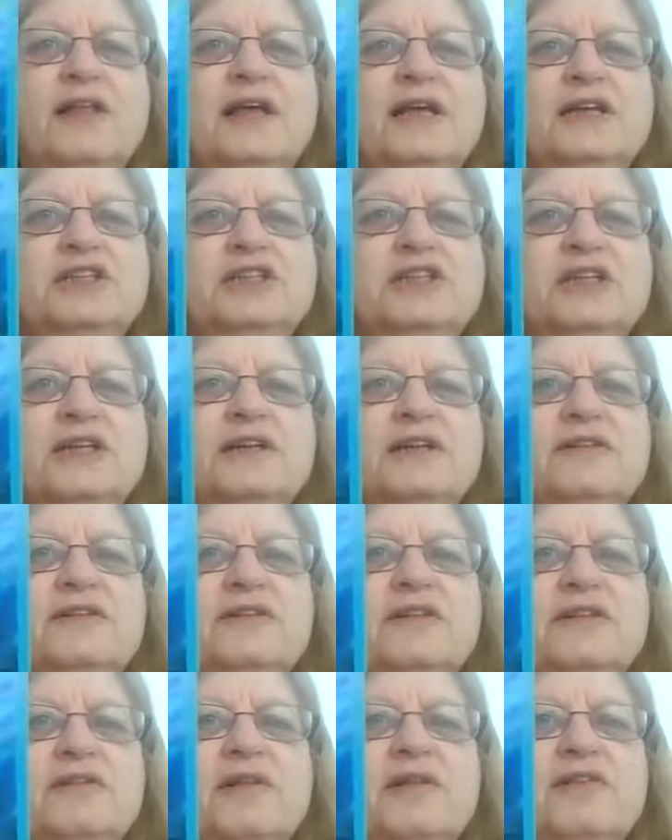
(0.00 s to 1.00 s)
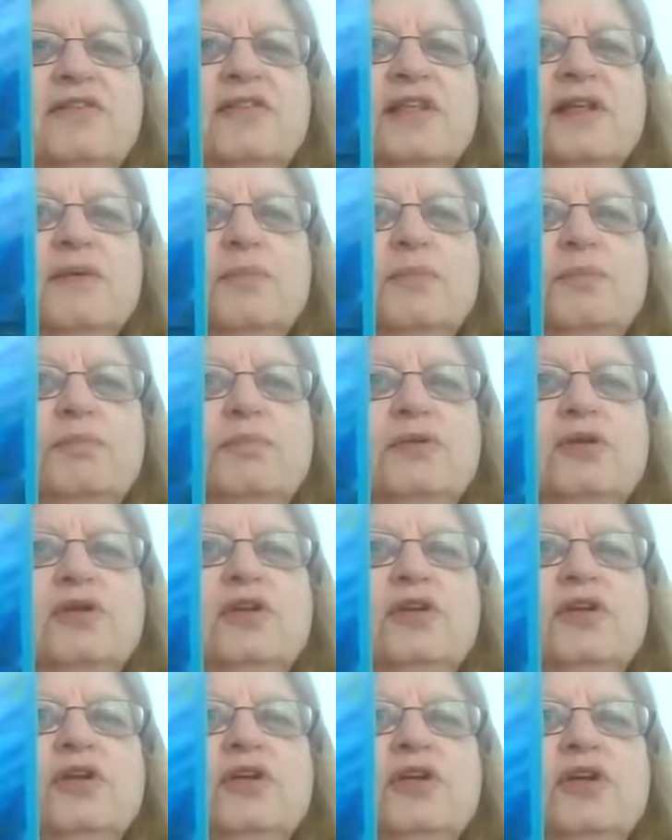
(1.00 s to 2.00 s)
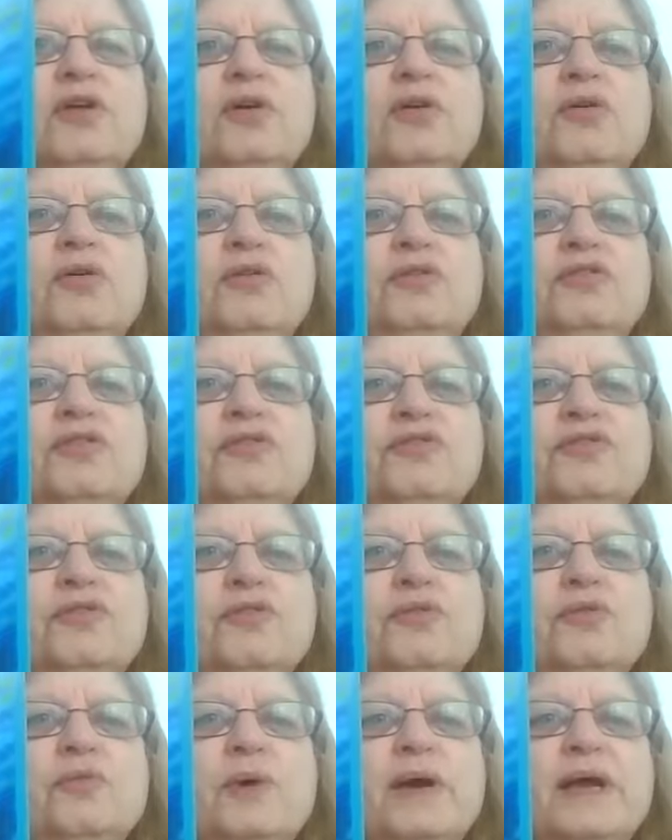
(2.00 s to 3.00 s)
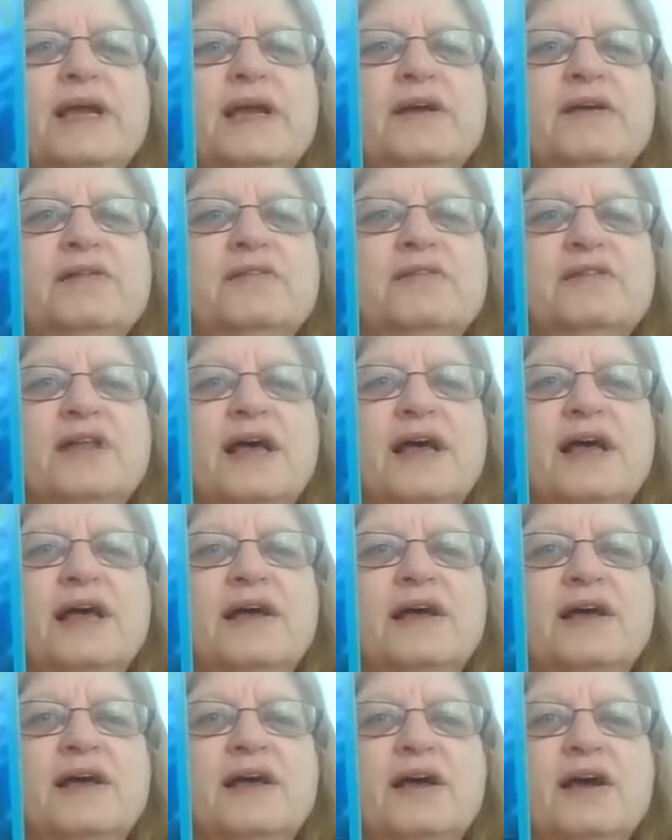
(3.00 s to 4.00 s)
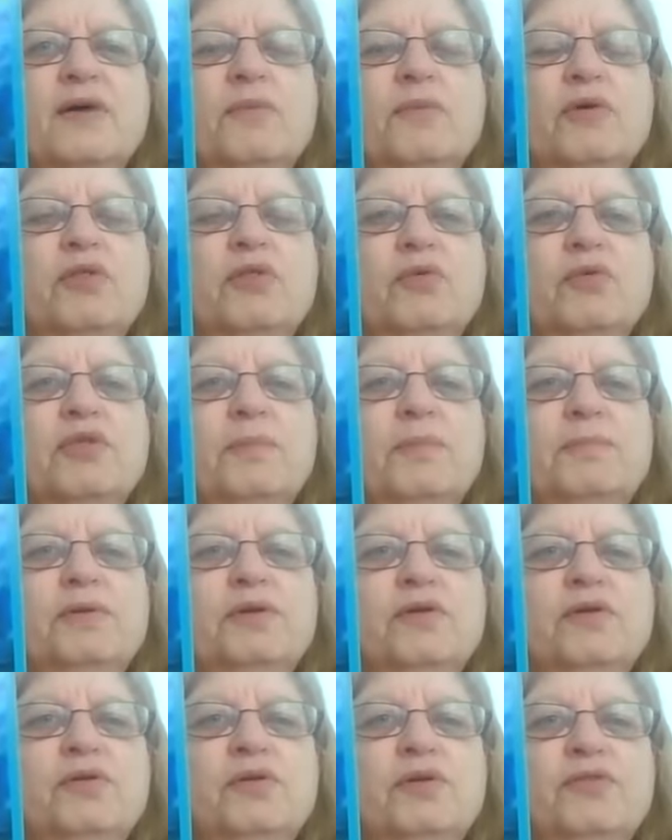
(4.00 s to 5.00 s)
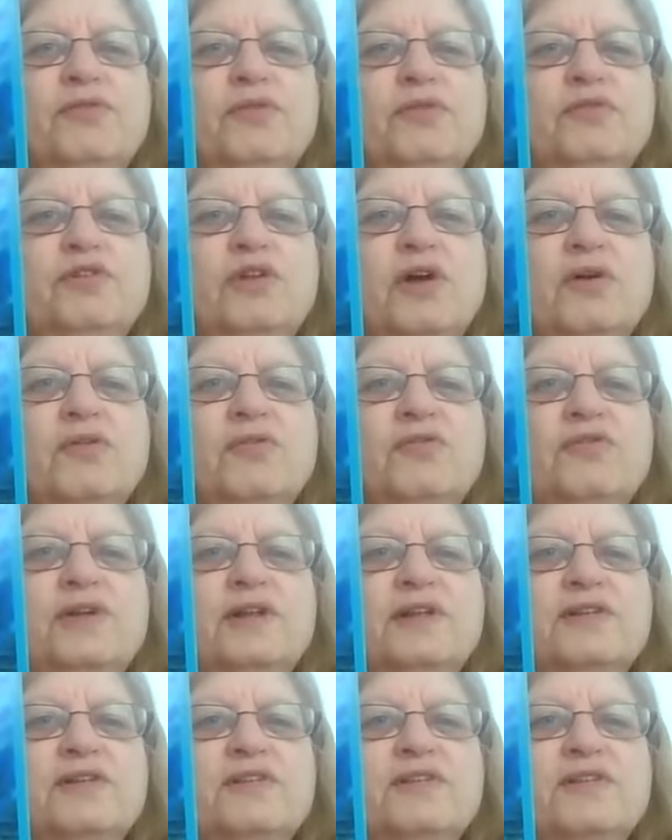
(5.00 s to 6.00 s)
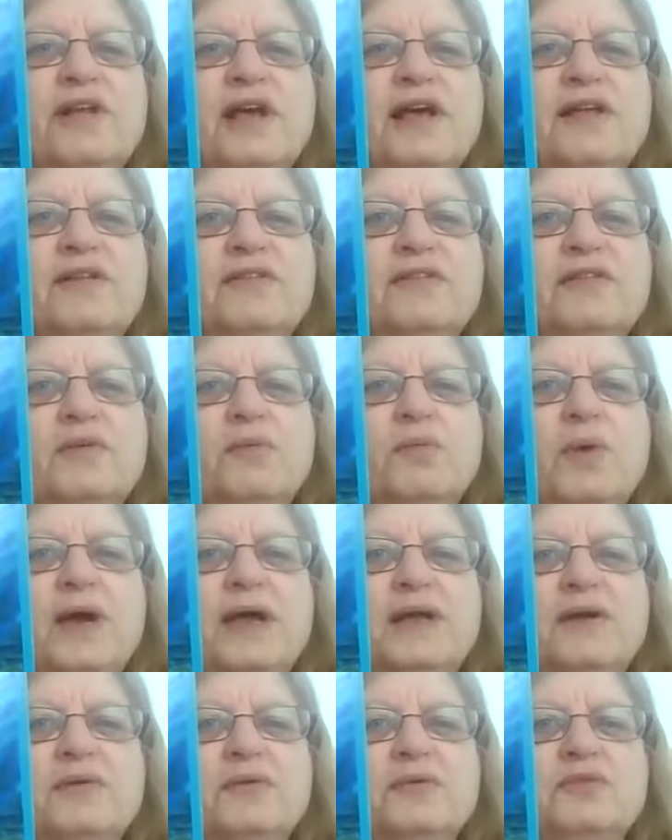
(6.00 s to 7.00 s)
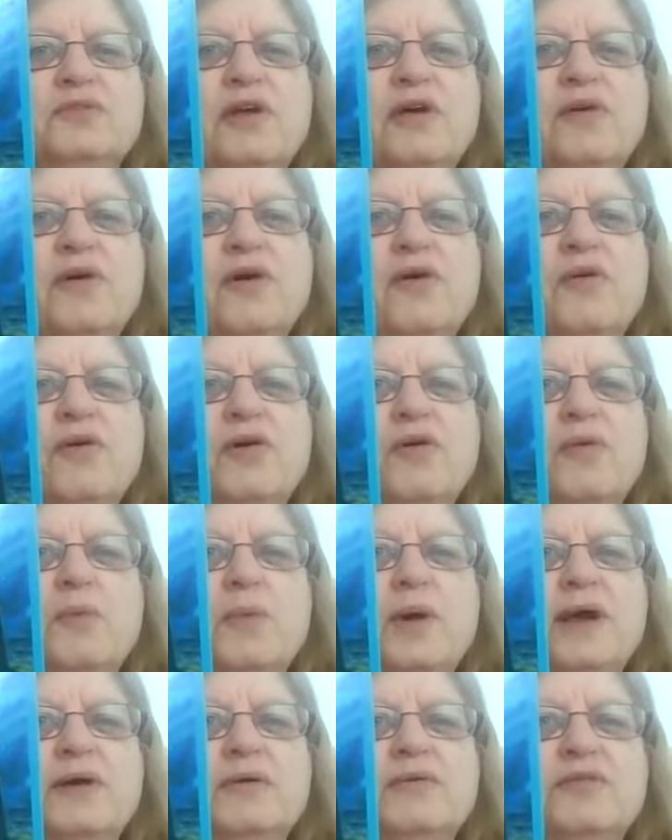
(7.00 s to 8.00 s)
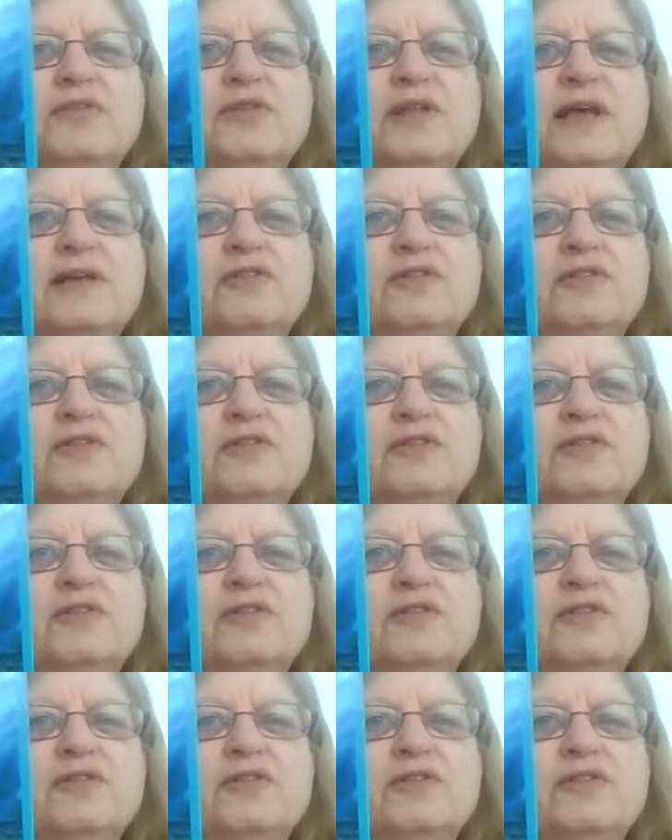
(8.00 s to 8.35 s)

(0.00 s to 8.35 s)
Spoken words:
There she is, the beautiful wings there, with all the beautiful dolphins and the whales, the orca whales